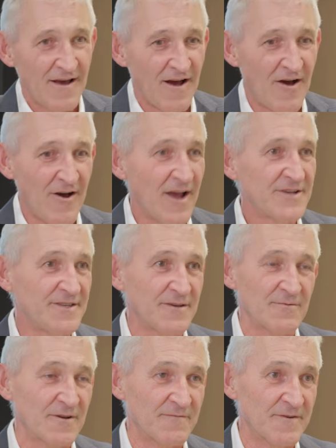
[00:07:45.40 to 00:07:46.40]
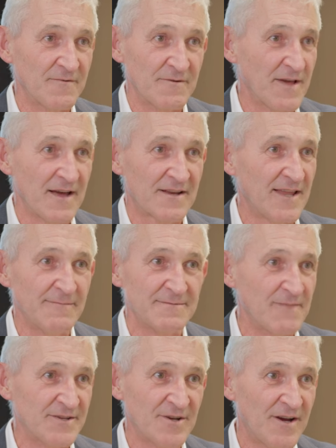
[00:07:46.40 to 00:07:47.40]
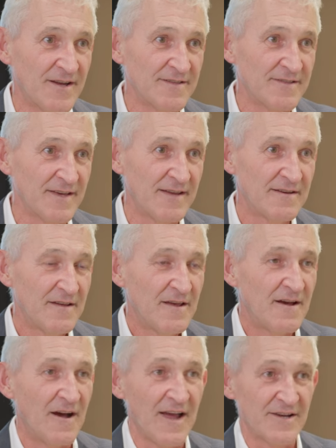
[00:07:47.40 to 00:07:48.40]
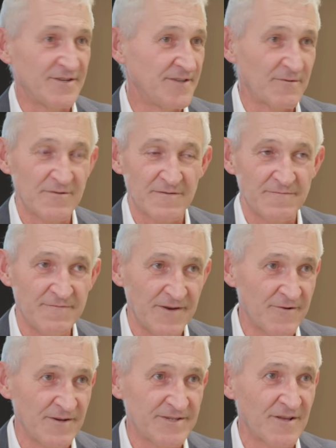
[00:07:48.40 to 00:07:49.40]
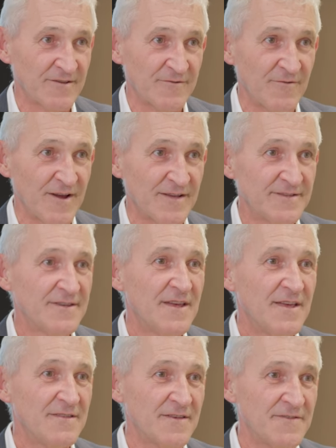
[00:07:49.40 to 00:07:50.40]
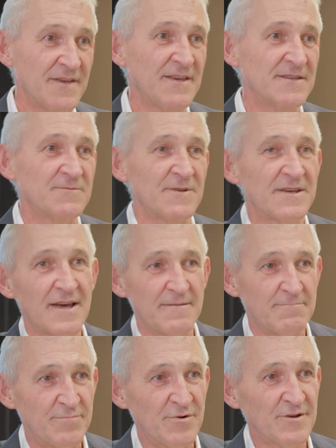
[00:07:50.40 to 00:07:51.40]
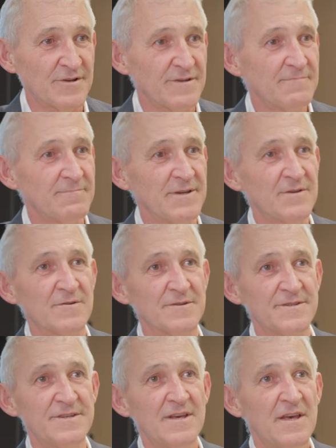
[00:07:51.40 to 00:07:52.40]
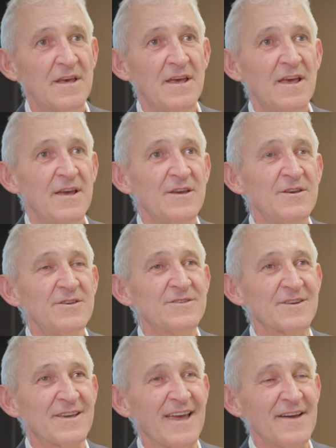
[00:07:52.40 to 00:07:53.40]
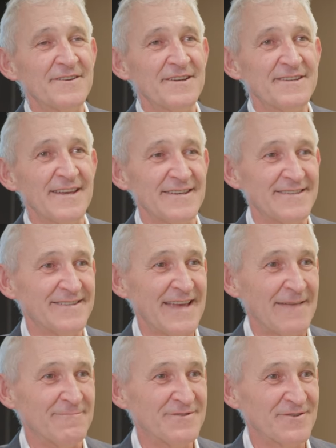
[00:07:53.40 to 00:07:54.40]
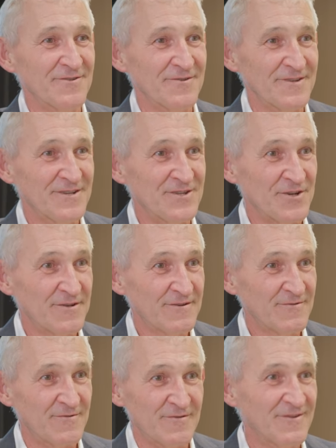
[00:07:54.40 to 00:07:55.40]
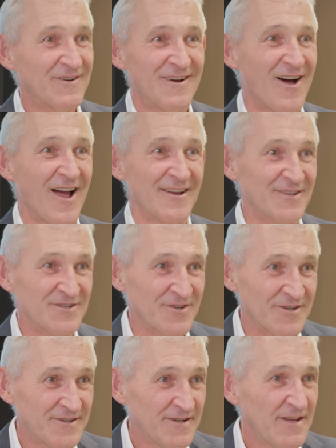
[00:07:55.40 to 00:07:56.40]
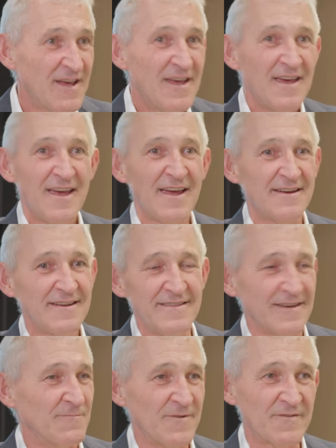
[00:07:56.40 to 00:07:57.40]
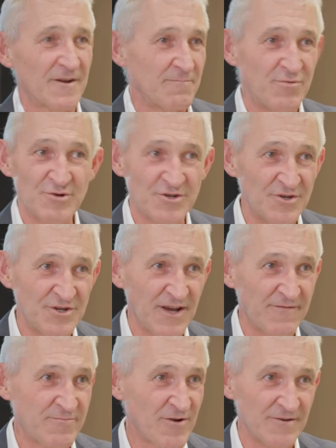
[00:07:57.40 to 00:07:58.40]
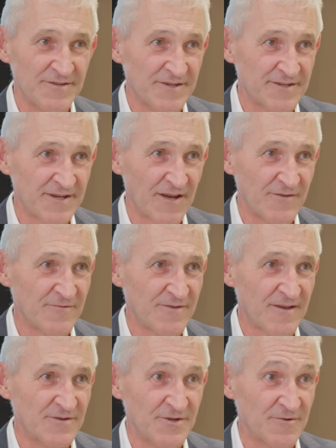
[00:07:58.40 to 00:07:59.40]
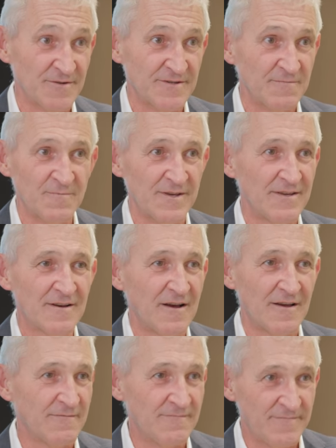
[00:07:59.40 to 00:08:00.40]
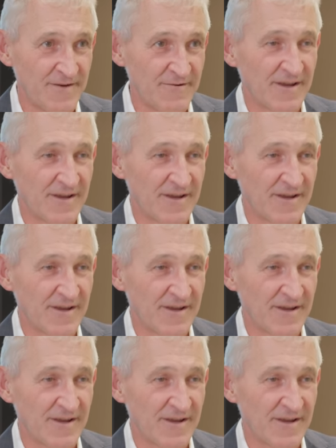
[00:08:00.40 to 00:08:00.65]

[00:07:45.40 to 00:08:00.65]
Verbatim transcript: Oh, I actually think we've got, very, our claim's much higher than that. I actually think we've got very solid grounds. The thing is we can't book it because the counting test is absolutely certain or highly certain. And in the end, we've got a push and shove process to go through with our insurers. And we, I am very